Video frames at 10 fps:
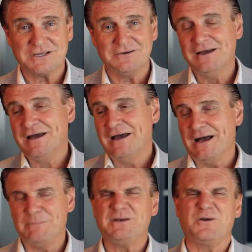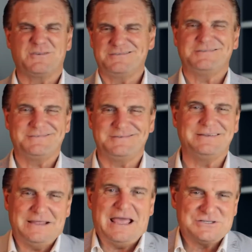So, I mean, not
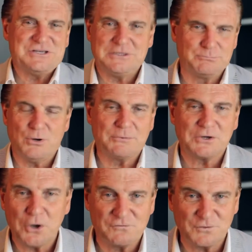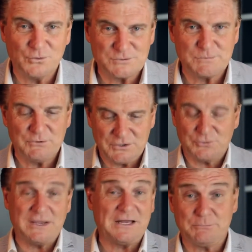as in a proper golf course, but we
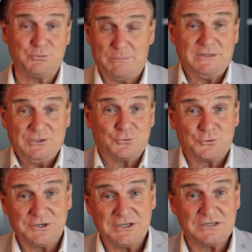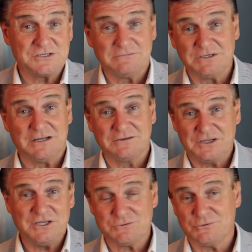created proper little greens, and you know the
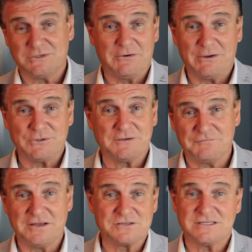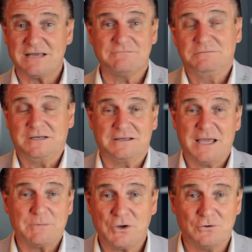kids would go out with their friends and have a
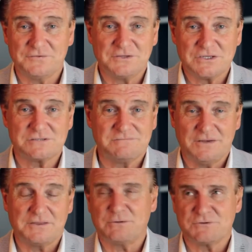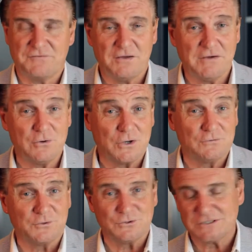game of golf. in this, I think, it was a five-hole
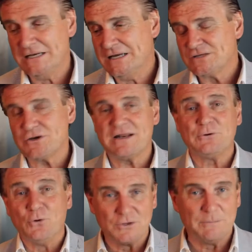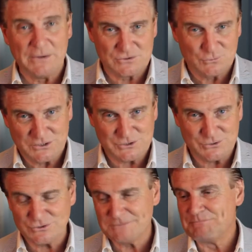golf course. So I had all the bells and
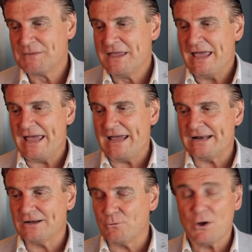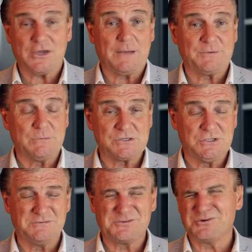whistles, and I woke up to
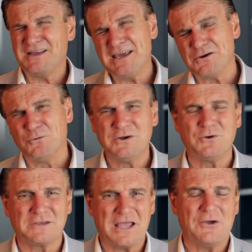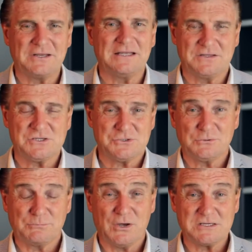myself and thought, "Hang on, we're not going to get this
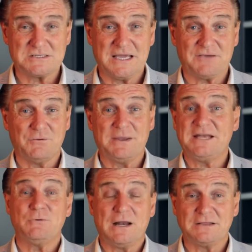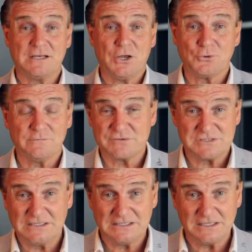sort of price tag from anyone in the local
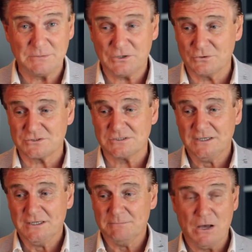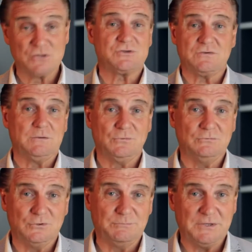vicinity because most of
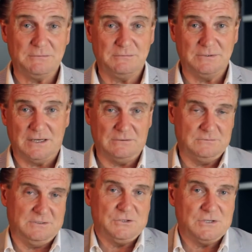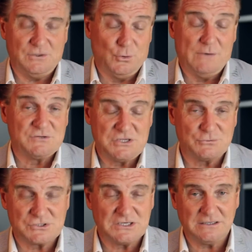them would be, you know, in, whoever's
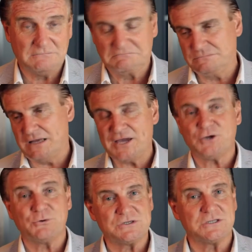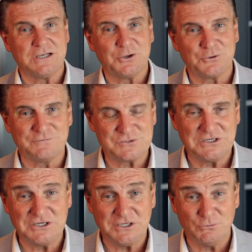interested in acreage in the local
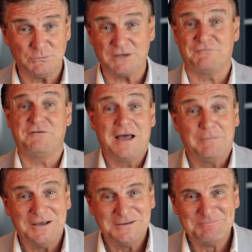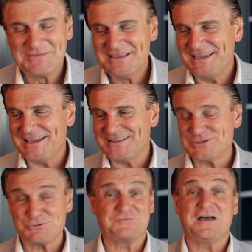vicinity would be a farmer, and
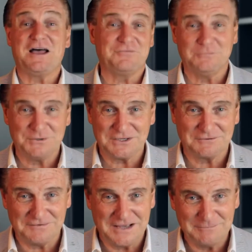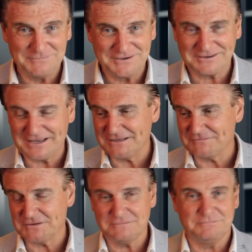this was far from being a farm. Okay,
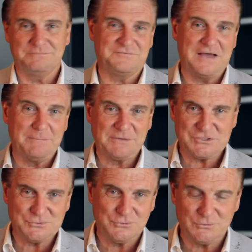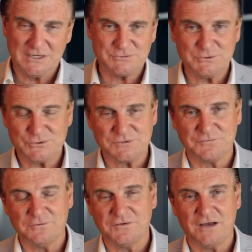if the farm next door to us, which was
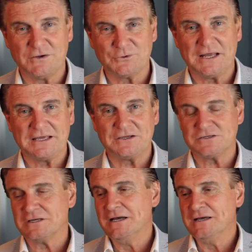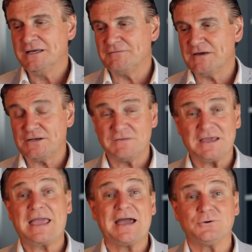four or five hundred acres, if any of
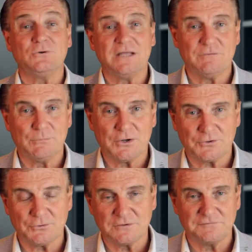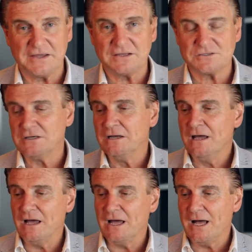their cattle ever broke through the fence,
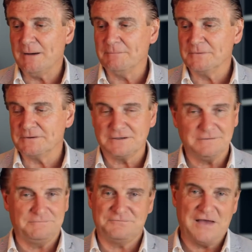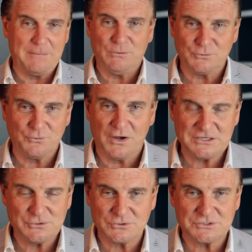um, the farmer would ride
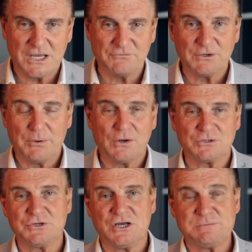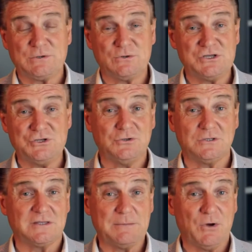his horse over and apologise because he knew
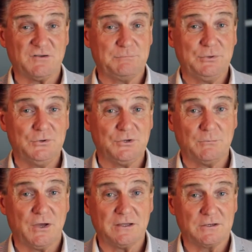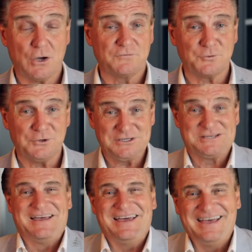that they might have purred on my golf grounds.